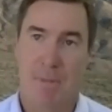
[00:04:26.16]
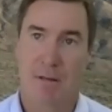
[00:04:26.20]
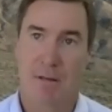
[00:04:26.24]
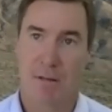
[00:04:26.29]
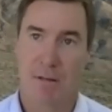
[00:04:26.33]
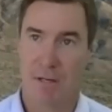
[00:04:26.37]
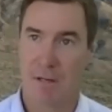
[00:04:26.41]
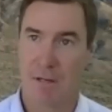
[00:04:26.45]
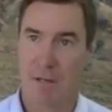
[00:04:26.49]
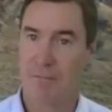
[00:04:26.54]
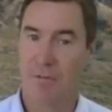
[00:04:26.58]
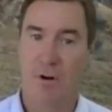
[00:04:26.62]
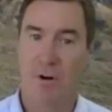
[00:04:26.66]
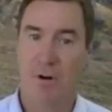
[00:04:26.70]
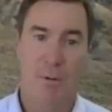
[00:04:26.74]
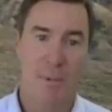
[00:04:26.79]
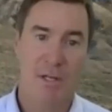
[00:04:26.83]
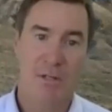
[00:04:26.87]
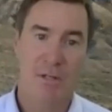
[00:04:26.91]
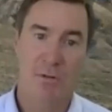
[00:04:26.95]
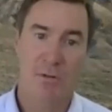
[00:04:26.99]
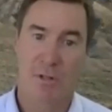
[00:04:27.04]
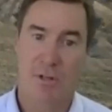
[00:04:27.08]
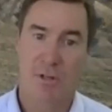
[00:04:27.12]

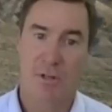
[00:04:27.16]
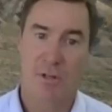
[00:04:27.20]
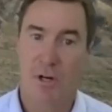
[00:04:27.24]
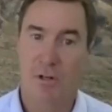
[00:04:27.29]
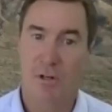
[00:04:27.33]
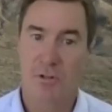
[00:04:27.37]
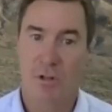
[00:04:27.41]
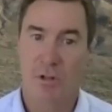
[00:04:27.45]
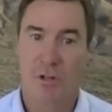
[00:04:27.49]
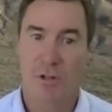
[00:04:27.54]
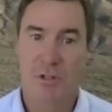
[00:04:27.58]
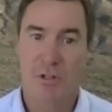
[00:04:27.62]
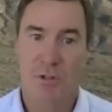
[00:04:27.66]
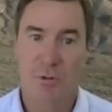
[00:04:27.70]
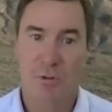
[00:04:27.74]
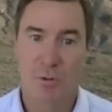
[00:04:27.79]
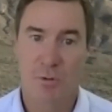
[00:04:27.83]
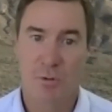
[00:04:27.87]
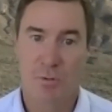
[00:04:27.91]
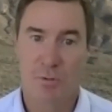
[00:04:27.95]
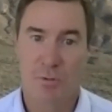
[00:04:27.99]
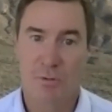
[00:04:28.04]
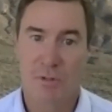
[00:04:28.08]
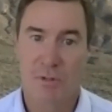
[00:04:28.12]
environmental and
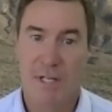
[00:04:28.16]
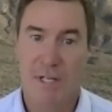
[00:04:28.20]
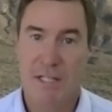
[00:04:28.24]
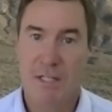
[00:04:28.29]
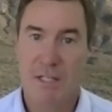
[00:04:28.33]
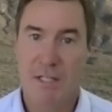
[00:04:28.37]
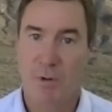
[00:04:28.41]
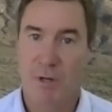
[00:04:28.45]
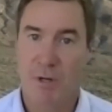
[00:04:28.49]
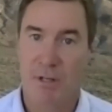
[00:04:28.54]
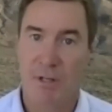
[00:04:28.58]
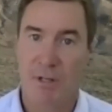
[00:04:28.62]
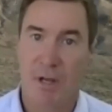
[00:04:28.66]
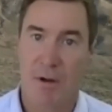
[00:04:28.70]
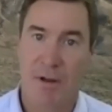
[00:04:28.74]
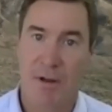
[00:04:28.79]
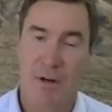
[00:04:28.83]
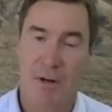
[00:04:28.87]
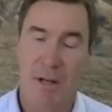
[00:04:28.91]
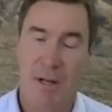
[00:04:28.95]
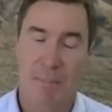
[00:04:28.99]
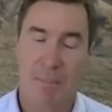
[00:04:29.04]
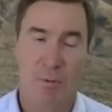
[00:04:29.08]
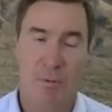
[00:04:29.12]
hydrological test work
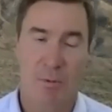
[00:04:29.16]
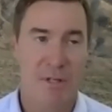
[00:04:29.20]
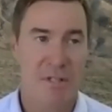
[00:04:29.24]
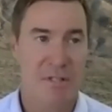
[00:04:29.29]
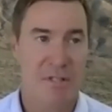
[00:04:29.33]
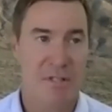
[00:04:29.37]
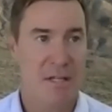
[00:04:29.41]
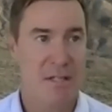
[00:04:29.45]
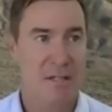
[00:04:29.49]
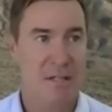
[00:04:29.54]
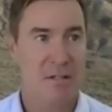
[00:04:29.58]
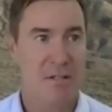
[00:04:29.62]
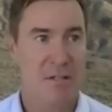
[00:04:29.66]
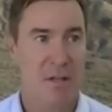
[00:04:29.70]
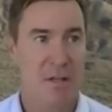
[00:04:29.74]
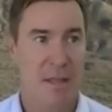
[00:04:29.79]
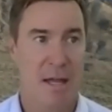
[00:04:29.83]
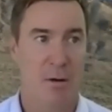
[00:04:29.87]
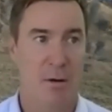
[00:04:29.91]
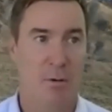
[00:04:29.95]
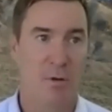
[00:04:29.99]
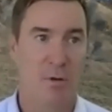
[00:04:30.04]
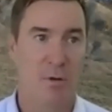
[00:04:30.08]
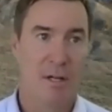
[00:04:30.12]
going on up at West Desert. So
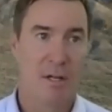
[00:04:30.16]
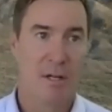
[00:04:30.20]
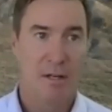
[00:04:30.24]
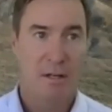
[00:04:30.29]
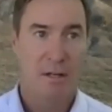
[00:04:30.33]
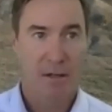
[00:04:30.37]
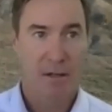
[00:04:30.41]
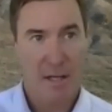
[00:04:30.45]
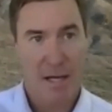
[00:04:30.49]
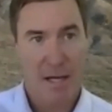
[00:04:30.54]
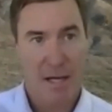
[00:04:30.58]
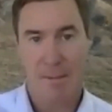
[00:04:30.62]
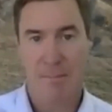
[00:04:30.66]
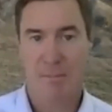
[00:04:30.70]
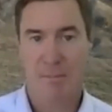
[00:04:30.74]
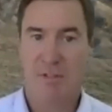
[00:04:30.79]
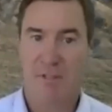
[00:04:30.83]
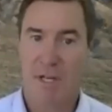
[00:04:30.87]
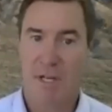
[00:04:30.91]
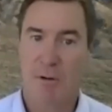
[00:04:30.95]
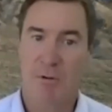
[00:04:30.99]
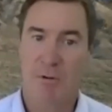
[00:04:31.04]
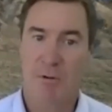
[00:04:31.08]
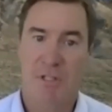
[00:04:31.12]
that'll aim to
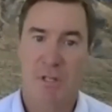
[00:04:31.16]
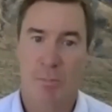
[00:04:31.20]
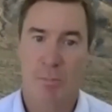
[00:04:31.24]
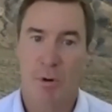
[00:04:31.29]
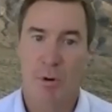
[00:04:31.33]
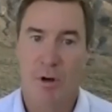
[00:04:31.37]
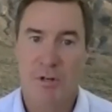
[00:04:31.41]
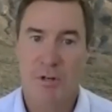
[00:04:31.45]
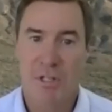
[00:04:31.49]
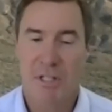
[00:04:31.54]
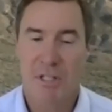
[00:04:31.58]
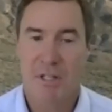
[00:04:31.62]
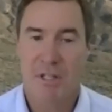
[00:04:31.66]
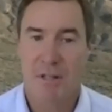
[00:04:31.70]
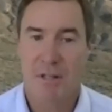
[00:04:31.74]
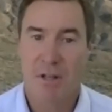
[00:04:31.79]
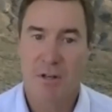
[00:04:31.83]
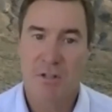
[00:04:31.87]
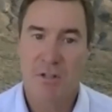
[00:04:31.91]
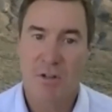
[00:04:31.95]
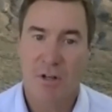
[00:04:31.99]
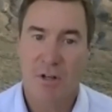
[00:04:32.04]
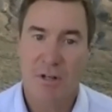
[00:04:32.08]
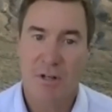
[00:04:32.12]
de-risk the project in
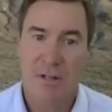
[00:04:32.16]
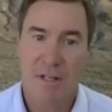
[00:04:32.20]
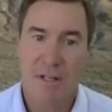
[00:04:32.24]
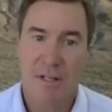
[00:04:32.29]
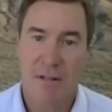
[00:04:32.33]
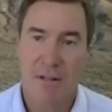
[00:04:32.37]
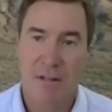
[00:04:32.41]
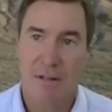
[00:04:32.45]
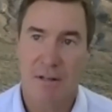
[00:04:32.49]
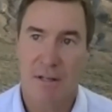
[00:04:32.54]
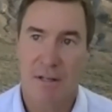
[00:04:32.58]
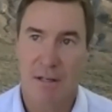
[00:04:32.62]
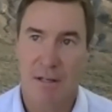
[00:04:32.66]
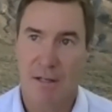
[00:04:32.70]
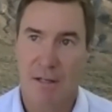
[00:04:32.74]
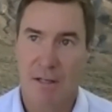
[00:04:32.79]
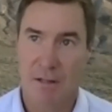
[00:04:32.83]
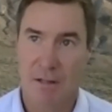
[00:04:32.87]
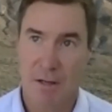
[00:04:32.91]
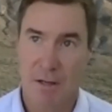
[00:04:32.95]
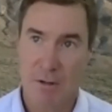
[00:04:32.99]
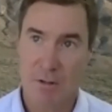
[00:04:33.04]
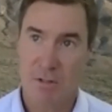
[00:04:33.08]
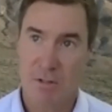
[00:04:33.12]

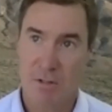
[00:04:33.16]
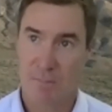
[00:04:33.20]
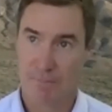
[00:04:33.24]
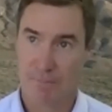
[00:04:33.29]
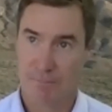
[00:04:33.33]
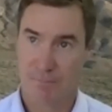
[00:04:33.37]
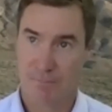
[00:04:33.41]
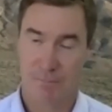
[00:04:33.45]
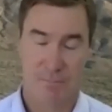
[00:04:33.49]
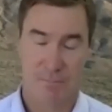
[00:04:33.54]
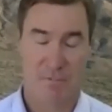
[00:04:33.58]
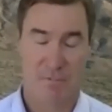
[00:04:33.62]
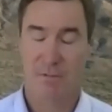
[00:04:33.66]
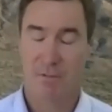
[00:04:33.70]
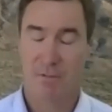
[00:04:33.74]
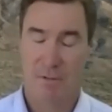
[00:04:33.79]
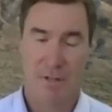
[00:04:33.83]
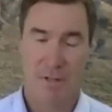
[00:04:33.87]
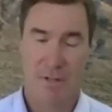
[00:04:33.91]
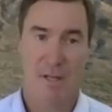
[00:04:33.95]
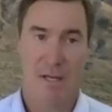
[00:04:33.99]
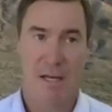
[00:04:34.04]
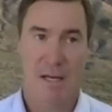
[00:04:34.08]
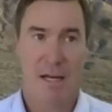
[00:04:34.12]
those
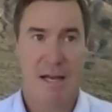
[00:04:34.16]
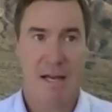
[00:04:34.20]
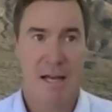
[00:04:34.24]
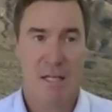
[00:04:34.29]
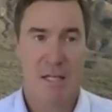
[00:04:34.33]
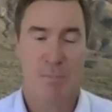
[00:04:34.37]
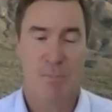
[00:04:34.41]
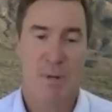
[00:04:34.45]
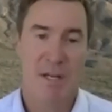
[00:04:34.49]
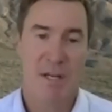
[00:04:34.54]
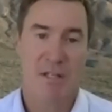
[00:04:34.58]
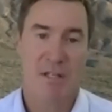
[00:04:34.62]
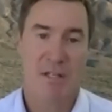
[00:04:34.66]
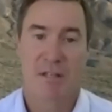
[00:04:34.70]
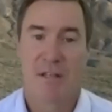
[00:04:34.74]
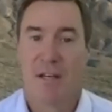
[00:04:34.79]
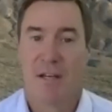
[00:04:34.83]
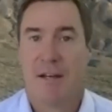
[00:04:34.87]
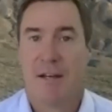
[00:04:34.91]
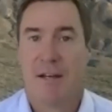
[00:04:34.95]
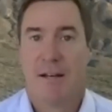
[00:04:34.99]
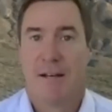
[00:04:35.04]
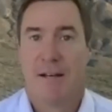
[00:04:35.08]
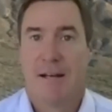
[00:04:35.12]

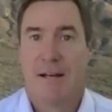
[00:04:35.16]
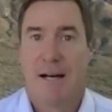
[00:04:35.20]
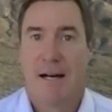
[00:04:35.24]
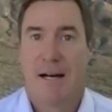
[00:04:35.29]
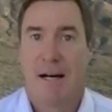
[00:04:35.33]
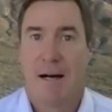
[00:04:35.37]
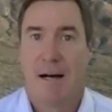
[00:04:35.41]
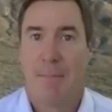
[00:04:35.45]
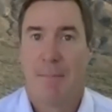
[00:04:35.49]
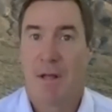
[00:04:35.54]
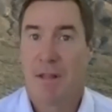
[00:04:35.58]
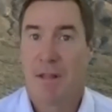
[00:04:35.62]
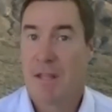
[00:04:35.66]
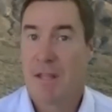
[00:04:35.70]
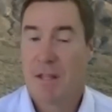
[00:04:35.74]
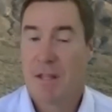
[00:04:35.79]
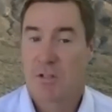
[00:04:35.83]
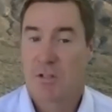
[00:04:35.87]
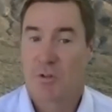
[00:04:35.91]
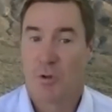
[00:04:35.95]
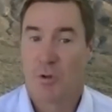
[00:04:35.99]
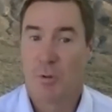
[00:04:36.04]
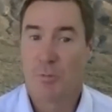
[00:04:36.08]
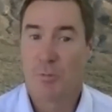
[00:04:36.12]
aspects. And then
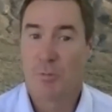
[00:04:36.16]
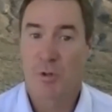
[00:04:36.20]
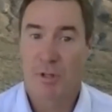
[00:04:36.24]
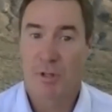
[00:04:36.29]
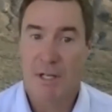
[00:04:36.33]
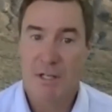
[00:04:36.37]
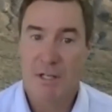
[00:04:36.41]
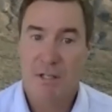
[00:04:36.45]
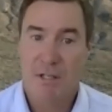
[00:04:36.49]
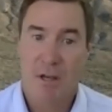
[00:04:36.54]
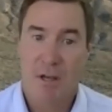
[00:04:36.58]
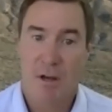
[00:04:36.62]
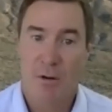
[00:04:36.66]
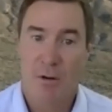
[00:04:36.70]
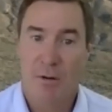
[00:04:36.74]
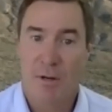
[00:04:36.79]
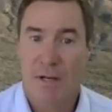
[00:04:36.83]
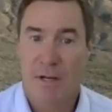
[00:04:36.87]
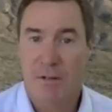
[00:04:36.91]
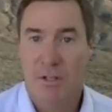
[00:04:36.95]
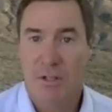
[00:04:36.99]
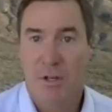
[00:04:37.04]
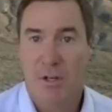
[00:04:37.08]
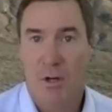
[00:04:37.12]
the Storm drilling. So,
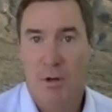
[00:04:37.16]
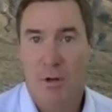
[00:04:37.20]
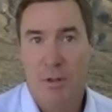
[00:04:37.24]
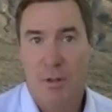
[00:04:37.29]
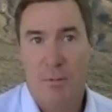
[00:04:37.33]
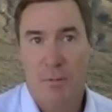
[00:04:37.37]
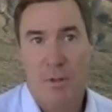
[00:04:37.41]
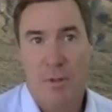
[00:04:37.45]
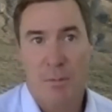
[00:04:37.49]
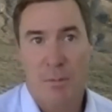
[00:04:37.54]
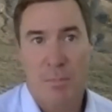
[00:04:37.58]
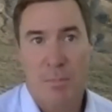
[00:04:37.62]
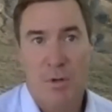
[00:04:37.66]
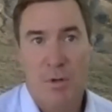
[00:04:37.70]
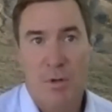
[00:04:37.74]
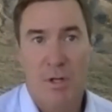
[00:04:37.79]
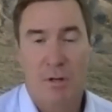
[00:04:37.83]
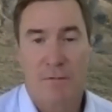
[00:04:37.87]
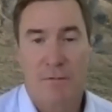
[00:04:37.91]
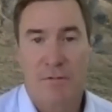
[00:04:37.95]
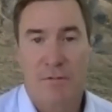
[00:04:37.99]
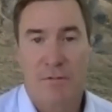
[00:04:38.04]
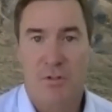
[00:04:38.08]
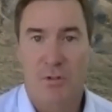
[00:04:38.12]
the
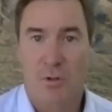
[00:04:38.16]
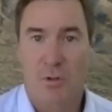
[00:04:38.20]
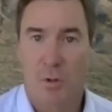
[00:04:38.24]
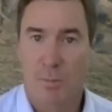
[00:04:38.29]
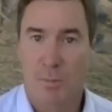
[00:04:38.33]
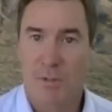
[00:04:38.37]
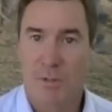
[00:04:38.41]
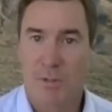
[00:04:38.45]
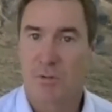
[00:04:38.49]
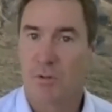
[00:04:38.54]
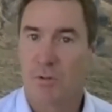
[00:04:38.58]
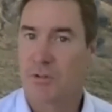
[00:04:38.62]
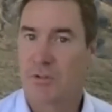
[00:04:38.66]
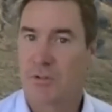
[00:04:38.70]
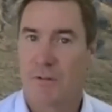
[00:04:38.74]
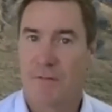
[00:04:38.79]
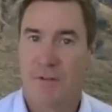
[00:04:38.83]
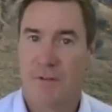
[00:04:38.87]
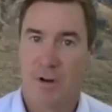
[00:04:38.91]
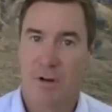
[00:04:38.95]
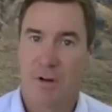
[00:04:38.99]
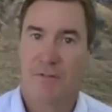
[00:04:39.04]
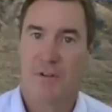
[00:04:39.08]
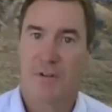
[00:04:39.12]
beauty of Storm, it's also
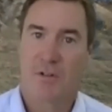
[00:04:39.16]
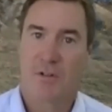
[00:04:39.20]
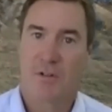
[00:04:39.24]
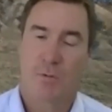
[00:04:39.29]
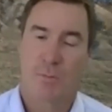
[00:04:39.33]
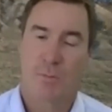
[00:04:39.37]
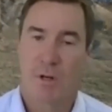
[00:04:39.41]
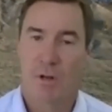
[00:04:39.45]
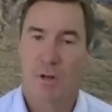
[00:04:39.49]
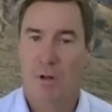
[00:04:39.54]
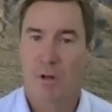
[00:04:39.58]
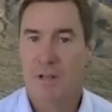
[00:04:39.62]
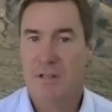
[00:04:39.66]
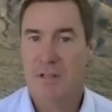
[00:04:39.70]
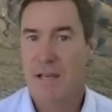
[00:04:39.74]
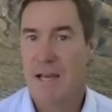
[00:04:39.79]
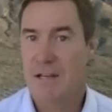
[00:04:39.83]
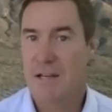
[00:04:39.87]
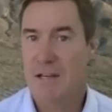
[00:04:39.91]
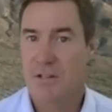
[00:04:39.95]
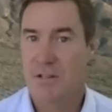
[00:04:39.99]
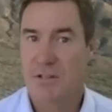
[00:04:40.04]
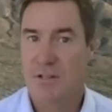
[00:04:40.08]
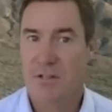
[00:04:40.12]
very visual
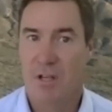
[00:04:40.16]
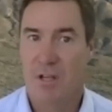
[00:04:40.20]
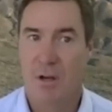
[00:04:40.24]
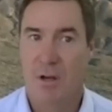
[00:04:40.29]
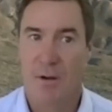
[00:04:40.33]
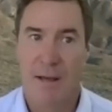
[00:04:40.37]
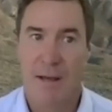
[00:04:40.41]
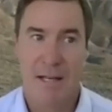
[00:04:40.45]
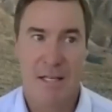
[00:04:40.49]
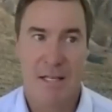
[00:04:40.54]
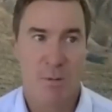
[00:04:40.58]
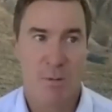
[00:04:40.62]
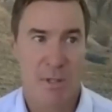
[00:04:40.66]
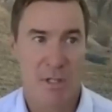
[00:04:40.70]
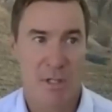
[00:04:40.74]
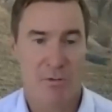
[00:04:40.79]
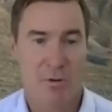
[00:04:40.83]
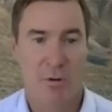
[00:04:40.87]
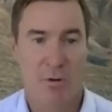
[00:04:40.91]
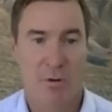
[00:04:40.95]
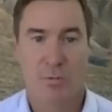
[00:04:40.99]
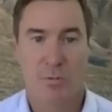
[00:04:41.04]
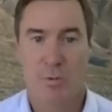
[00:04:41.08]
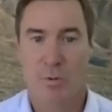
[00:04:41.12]
mineralisation. So as we
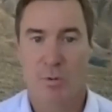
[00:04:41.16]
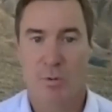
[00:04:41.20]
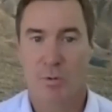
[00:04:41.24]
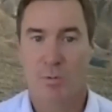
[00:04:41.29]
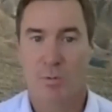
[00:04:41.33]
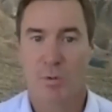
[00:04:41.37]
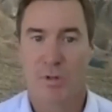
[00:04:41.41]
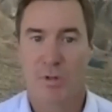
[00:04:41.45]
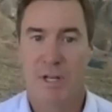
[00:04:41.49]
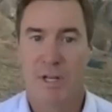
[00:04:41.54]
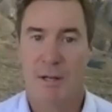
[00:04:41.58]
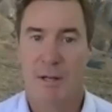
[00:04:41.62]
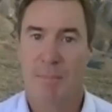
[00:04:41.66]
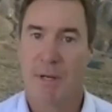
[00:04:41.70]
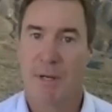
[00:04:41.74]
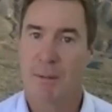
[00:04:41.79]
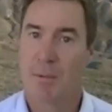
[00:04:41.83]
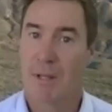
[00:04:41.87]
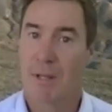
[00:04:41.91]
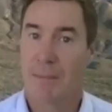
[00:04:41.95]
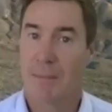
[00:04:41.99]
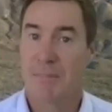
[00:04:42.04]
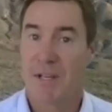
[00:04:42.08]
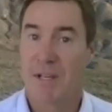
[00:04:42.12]
drill, we'll keep
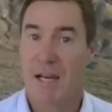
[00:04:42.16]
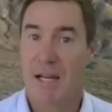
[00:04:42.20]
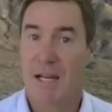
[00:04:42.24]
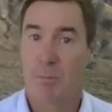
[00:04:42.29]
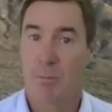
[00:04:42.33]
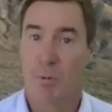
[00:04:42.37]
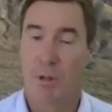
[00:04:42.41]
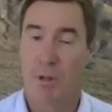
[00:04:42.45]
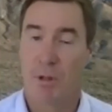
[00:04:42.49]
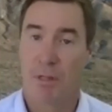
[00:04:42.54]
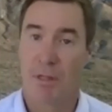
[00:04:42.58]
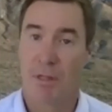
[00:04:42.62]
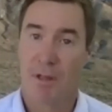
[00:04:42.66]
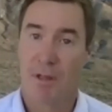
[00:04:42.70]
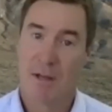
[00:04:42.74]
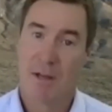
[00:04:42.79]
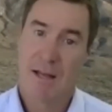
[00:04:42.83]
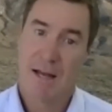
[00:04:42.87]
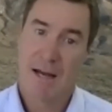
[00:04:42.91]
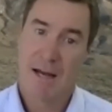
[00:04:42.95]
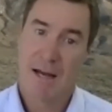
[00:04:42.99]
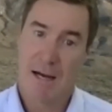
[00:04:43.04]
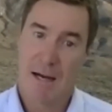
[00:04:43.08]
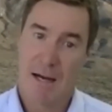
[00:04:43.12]
people updated with
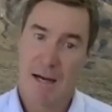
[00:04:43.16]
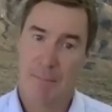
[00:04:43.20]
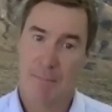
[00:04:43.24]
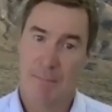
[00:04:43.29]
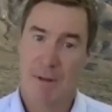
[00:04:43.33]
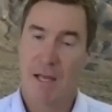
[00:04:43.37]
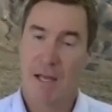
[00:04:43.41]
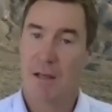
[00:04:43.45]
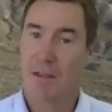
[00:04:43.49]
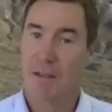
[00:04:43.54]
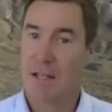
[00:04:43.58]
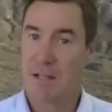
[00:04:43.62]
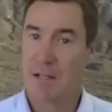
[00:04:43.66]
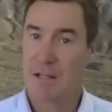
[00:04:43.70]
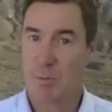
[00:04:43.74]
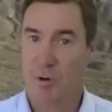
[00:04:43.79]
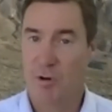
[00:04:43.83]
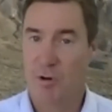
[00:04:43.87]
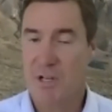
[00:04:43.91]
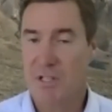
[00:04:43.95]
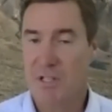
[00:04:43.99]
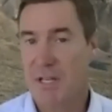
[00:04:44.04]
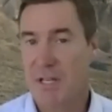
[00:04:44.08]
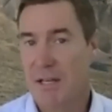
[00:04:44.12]
how that's
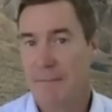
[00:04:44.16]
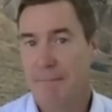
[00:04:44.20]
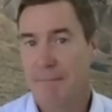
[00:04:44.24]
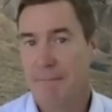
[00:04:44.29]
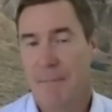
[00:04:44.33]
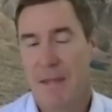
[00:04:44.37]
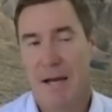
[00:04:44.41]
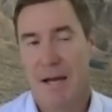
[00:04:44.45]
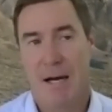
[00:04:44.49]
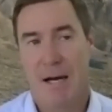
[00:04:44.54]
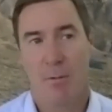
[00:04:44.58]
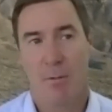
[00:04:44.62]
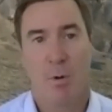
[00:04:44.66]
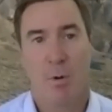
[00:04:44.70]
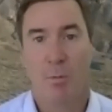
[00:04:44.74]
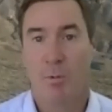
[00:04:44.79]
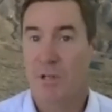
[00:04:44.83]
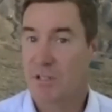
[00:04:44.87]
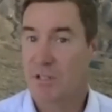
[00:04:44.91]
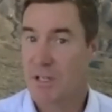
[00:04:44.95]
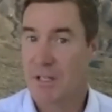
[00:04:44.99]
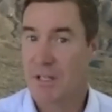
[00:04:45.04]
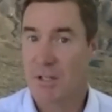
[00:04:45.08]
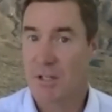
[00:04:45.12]
progressing, what we
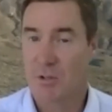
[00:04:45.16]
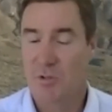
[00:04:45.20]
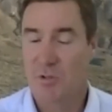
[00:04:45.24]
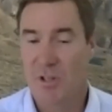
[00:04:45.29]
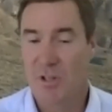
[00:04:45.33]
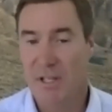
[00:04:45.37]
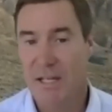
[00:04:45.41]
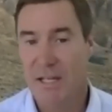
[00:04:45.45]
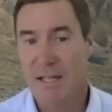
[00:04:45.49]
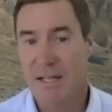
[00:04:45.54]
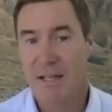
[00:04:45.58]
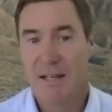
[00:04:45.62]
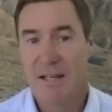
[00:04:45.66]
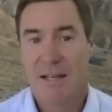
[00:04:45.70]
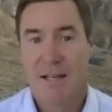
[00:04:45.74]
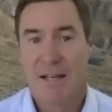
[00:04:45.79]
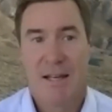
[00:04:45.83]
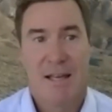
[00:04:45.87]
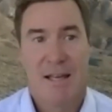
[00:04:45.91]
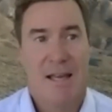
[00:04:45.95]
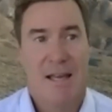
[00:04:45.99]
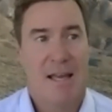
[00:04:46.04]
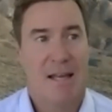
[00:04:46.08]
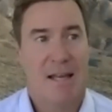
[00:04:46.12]
see in the drilling,
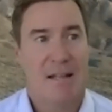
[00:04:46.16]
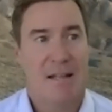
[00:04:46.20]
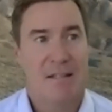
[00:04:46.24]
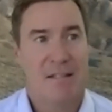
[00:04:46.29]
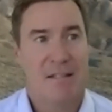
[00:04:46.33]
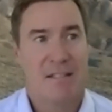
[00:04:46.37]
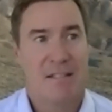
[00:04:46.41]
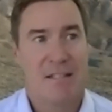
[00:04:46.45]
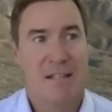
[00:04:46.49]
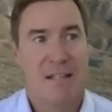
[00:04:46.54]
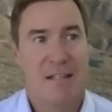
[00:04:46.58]
and